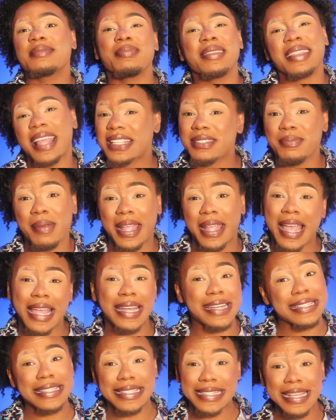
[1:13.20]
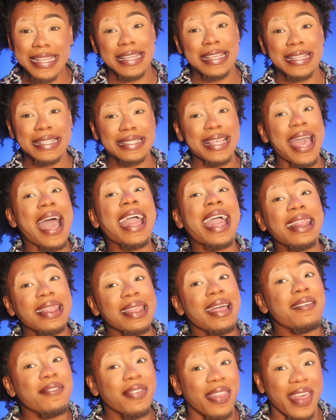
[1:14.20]
that's my kind of steez. I
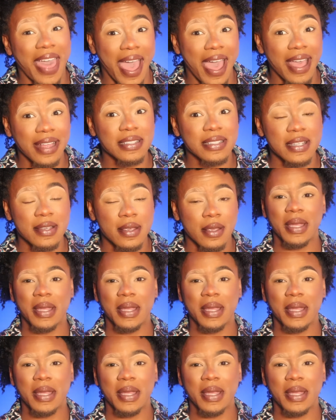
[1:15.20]
love that.